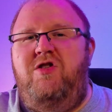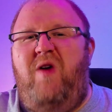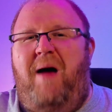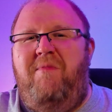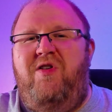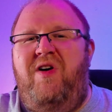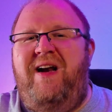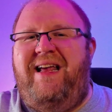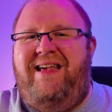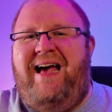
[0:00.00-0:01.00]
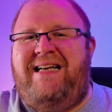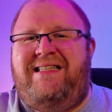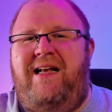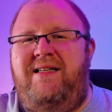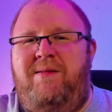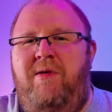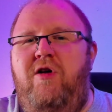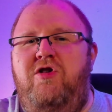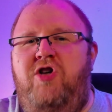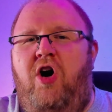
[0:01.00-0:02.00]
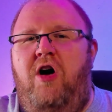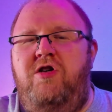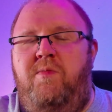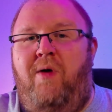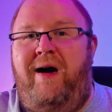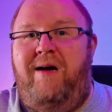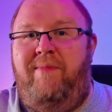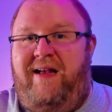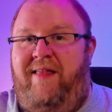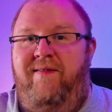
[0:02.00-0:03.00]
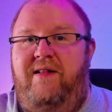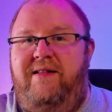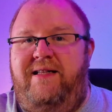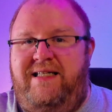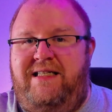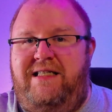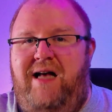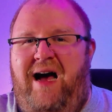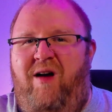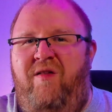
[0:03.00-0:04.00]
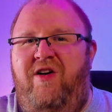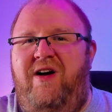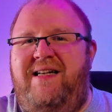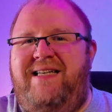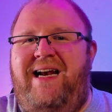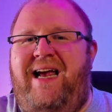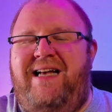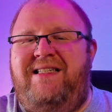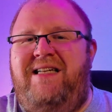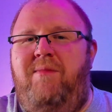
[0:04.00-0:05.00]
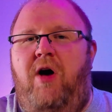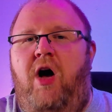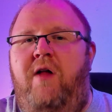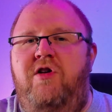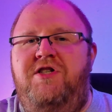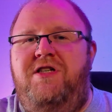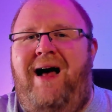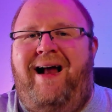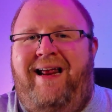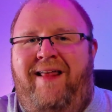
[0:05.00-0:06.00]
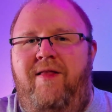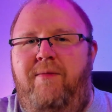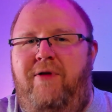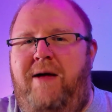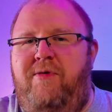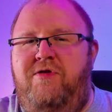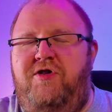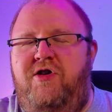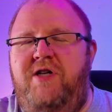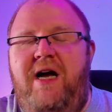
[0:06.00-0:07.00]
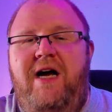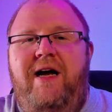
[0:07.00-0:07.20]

So I'm going to guess some of those cards are probably going to be in the list slot, or they're going to dedicate some other slot in the play boosters